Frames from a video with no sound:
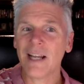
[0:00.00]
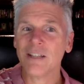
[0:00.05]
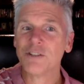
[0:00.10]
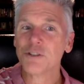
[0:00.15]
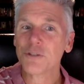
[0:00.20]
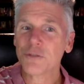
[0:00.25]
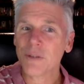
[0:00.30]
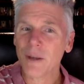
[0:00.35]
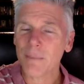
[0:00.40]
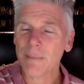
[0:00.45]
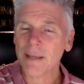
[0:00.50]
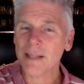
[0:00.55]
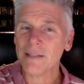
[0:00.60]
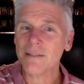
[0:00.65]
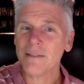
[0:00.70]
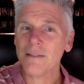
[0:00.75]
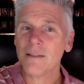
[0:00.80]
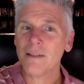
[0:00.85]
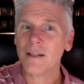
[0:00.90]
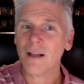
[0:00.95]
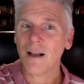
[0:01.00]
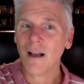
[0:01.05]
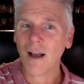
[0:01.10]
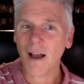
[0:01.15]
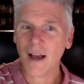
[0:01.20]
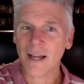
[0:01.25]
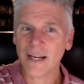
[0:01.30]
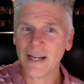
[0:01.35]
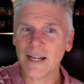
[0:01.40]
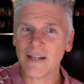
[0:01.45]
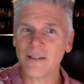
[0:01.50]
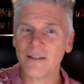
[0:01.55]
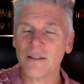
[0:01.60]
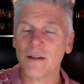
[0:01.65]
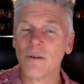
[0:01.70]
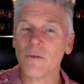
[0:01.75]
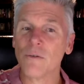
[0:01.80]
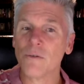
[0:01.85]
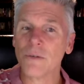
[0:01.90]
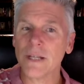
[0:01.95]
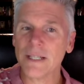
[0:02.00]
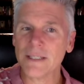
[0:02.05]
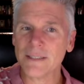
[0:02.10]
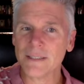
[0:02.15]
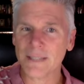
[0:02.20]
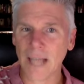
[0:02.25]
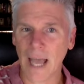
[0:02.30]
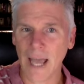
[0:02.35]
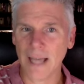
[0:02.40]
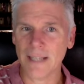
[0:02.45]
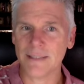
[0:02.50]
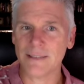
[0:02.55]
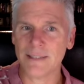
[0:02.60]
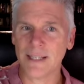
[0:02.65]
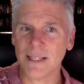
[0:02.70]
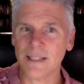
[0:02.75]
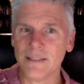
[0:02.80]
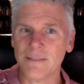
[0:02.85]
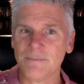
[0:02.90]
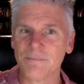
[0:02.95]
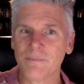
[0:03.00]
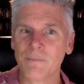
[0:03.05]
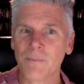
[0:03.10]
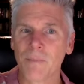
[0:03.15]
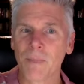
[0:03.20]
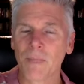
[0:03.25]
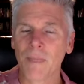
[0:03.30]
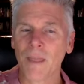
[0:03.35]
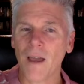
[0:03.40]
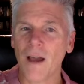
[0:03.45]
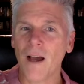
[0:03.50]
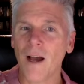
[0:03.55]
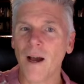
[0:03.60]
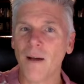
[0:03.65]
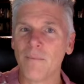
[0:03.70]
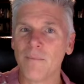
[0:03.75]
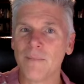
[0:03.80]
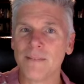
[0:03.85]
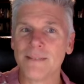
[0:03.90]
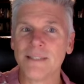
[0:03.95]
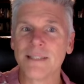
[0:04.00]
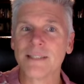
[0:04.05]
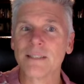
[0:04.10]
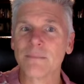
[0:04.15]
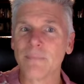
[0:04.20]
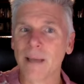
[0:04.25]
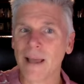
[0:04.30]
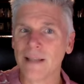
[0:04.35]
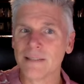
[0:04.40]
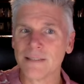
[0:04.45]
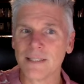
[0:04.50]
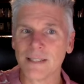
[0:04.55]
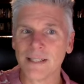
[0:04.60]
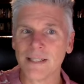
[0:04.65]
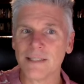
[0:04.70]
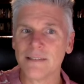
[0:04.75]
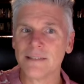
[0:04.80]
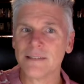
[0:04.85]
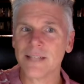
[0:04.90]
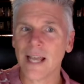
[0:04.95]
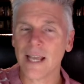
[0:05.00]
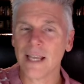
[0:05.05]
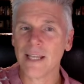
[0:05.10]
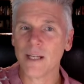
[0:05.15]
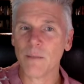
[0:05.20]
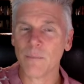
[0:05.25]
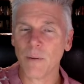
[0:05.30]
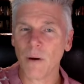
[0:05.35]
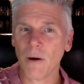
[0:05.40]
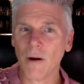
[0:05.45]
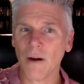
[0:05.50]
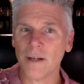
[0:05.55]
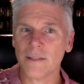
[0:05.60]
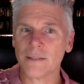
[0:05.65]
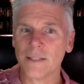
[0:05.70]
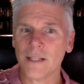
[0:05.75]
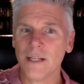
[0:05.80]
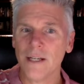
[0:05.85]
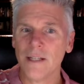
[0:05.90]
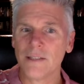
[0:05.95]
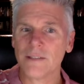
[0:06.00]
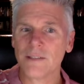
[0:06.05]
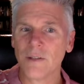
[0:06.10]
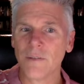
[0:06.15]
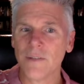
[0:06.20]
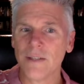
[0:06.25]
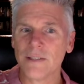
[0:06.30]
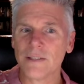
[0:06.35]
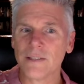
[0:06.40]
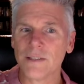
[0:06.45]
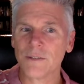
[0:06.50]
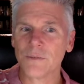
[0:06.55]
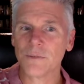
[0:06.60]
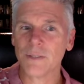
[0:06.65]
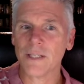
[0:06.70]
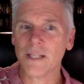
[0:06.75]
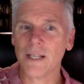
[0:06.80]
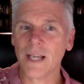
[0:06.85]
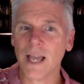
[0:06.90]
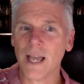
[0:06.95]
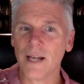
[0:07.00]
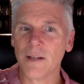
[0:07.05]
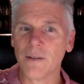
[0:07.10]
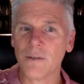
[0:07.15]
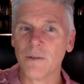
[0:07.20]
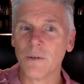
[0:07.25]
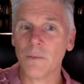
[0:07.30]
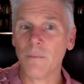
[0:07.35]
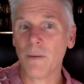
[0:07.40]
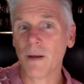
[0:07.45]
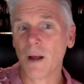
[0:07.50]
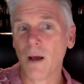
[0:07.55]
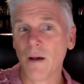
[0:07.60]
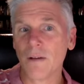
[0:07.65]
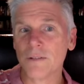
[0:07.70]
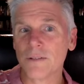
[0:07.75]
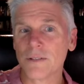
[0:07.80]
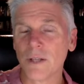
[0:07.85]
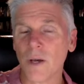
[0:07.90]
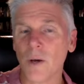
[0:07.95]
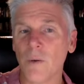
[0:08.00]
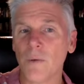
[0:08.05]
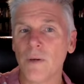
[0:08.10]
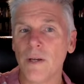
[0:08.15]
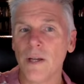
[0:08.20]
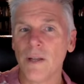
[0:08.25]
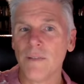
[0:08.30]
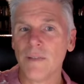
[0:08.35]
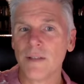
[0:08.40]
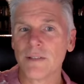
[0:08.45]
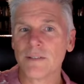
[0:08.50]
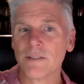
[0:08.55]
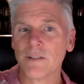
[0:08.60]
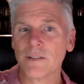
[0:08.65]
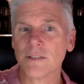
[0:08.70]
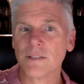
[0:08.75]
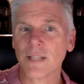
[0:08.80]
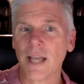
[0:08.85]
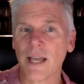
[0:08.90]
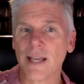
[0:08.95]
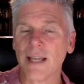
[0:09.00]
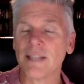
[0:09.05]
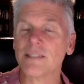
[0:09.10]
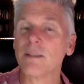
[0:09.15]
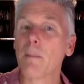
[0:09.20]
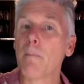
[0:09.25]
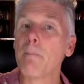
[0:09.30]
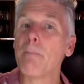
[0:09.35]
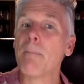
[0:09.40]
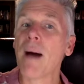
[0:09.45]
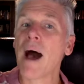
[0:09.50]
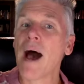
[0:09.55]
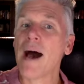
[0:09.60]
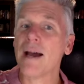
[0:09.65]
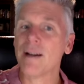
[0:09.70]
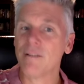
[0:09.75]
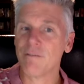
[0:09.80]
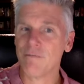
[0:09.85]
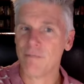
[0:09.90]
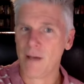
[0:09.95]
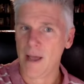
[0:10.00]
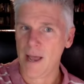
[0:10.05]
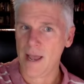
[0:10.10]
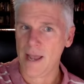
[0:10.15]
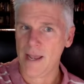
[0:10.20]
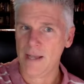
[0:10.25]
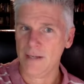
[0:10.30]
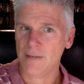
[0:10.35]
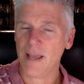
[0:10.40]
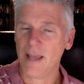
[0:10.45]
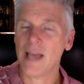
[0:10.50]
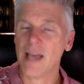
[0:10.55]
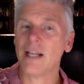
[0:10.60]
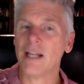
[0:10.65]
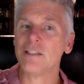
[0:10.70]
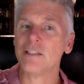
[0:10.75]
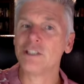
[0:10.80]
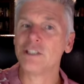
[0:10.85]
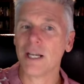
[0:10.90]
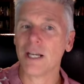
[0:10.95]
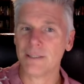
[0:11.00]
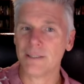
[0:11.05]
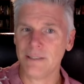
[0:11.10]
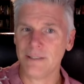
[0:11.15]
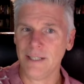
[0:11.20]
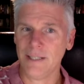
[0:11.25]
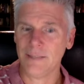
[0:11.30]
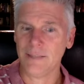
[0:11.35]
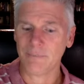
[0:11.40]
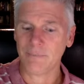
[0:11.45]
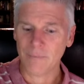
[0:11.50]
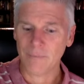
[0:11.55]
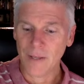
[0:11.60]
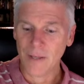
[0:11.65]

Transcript: Trimming, cutting, resizing, dismantling, taking apart. So this is really kind of cool. But also, this looks like it's modifying and adjusting.